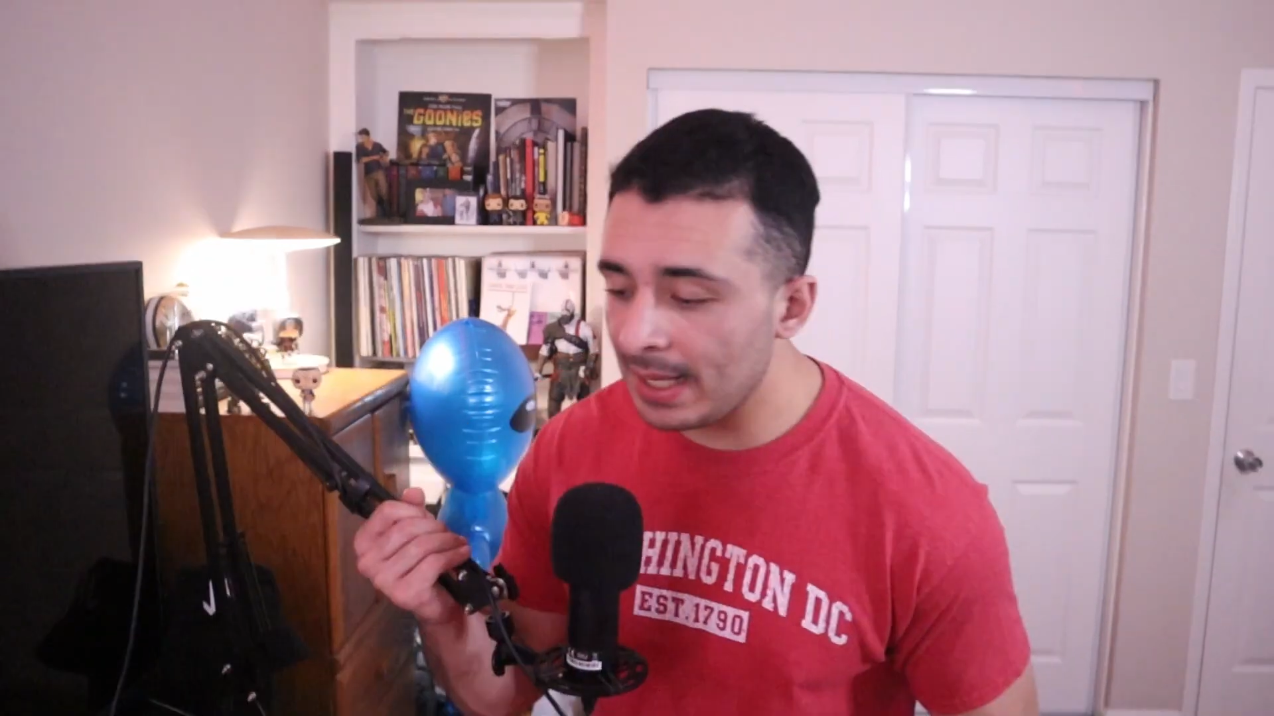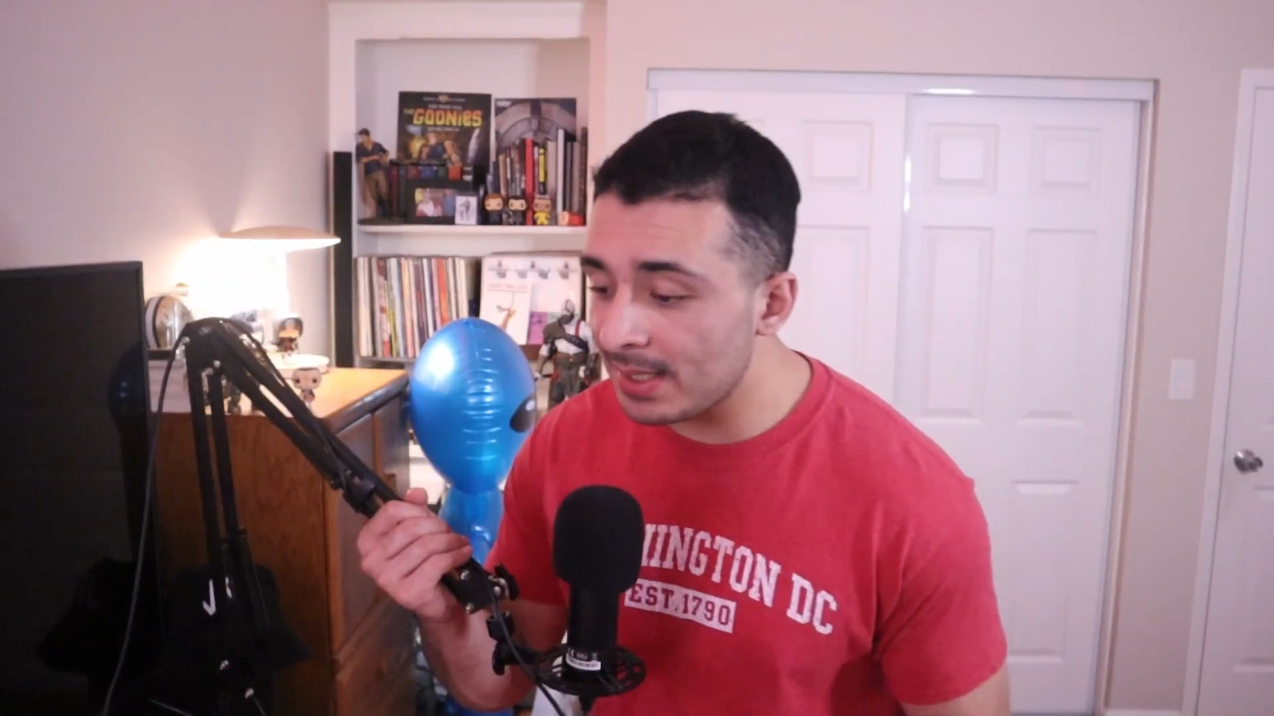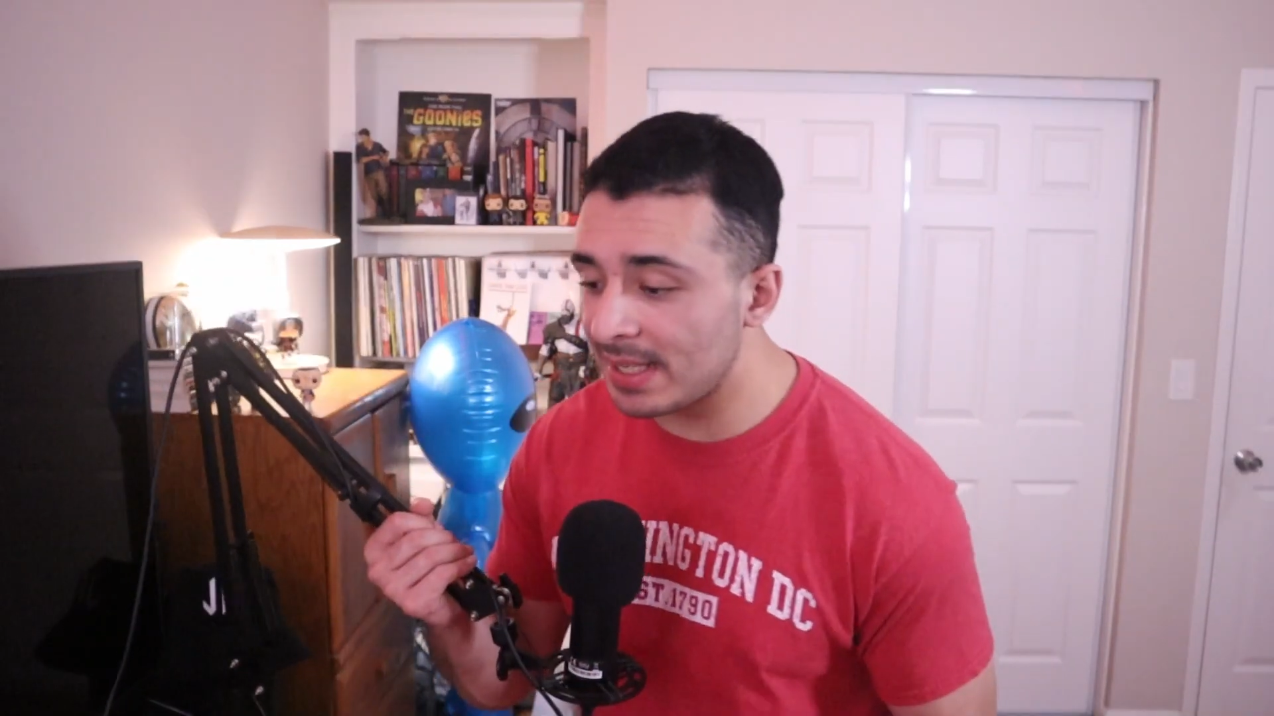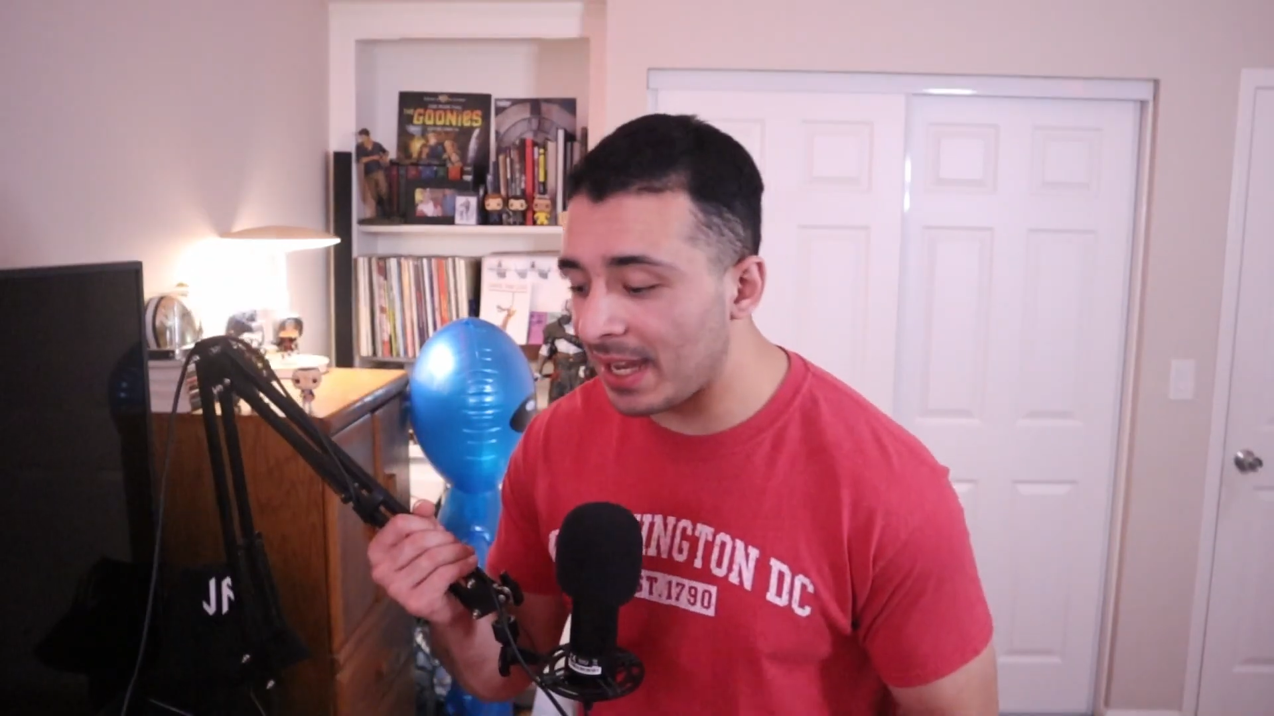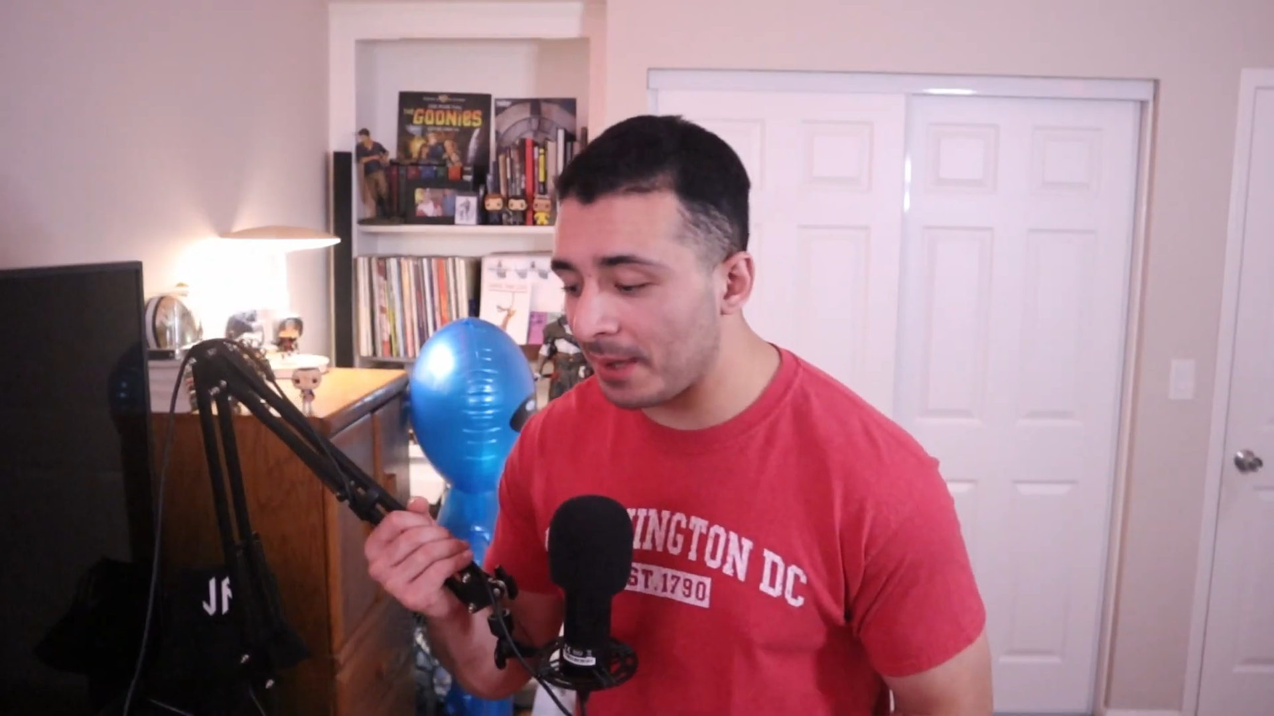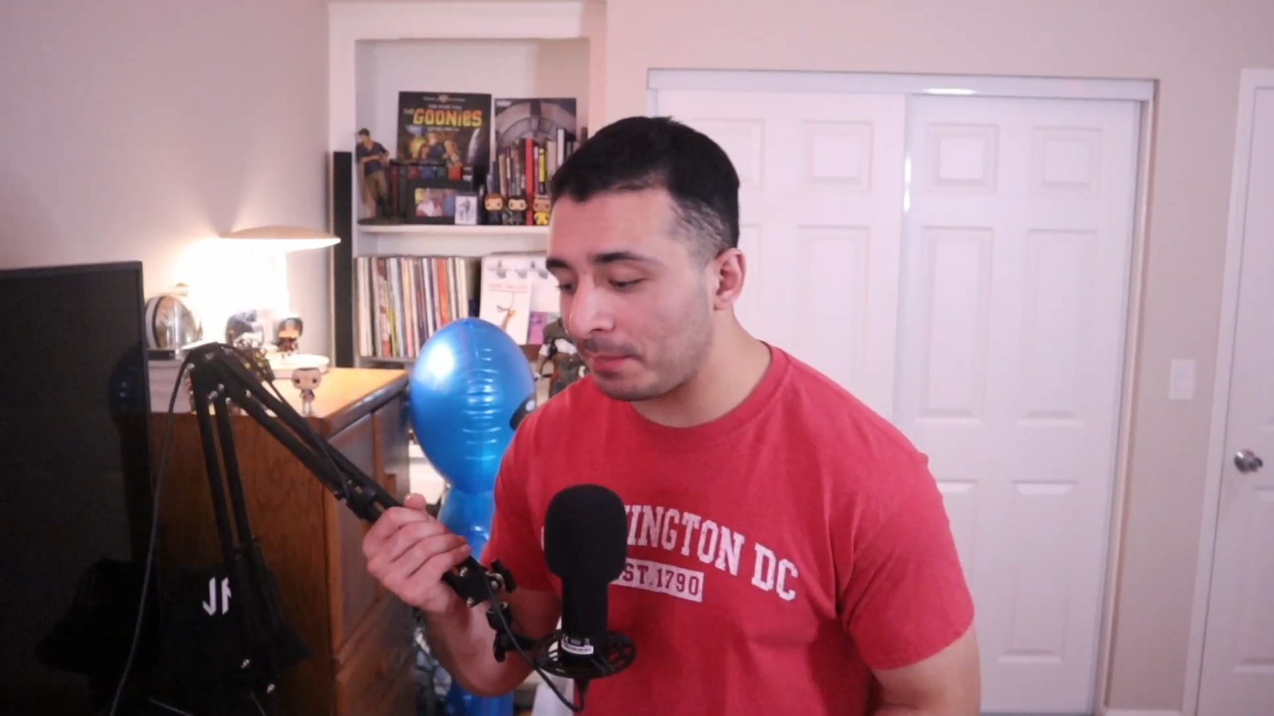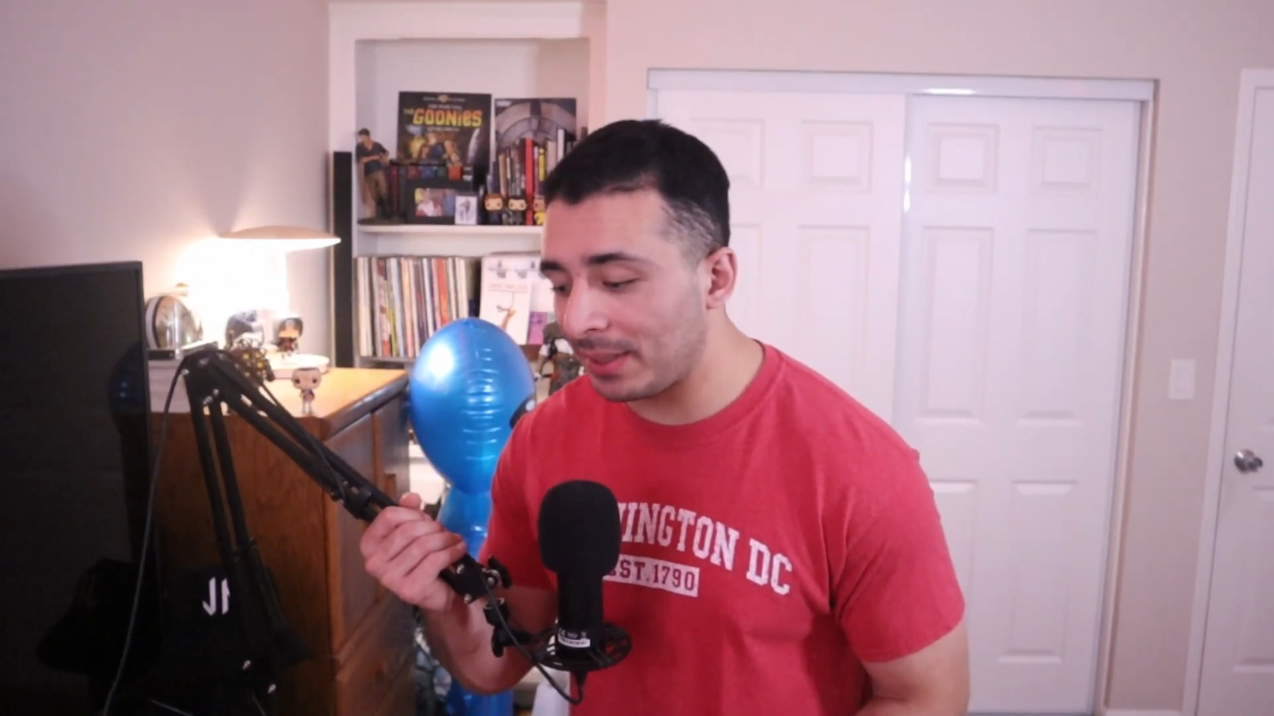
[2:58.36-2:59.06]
In second